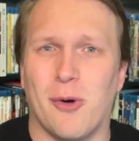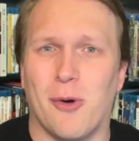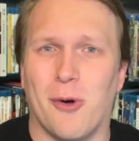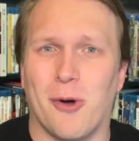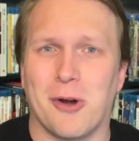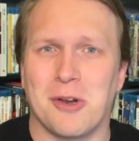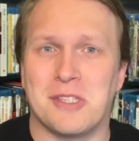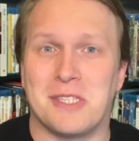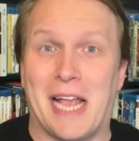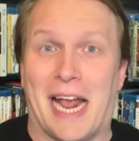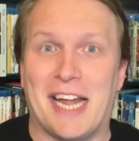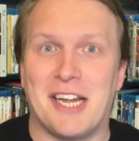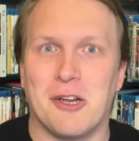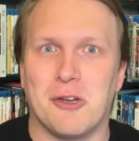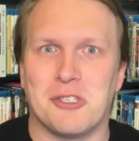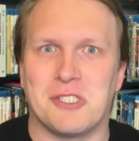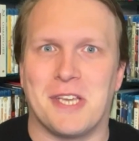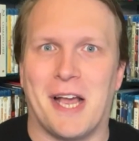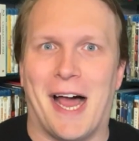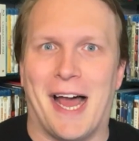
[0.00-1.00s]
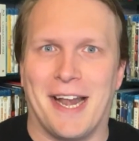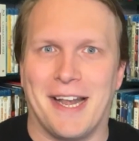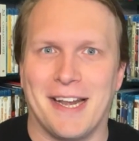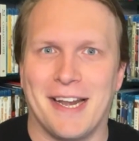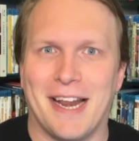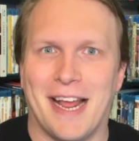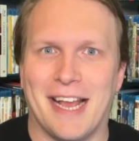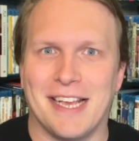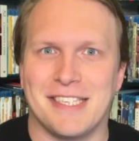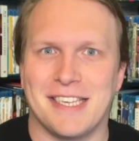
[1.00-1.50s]
or
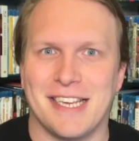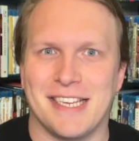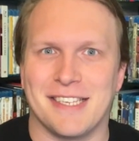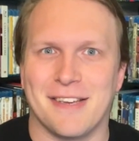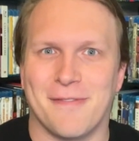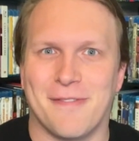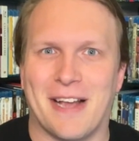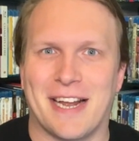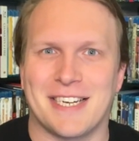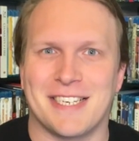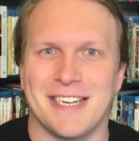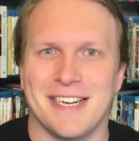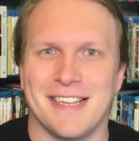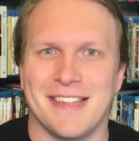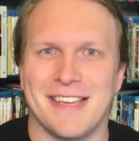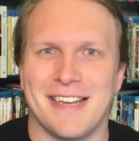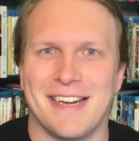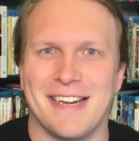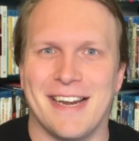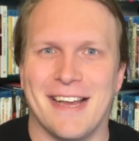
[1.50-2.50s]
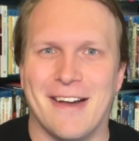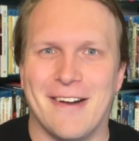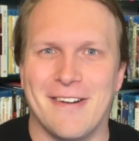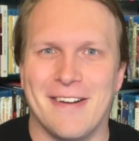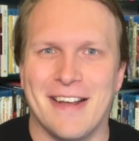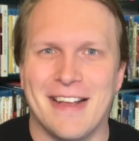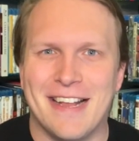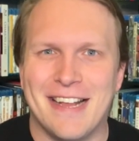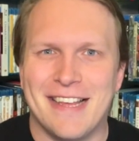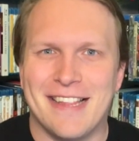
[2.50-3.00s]
Daniel-san, as he's affectionately
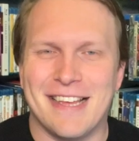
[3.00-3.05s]
known.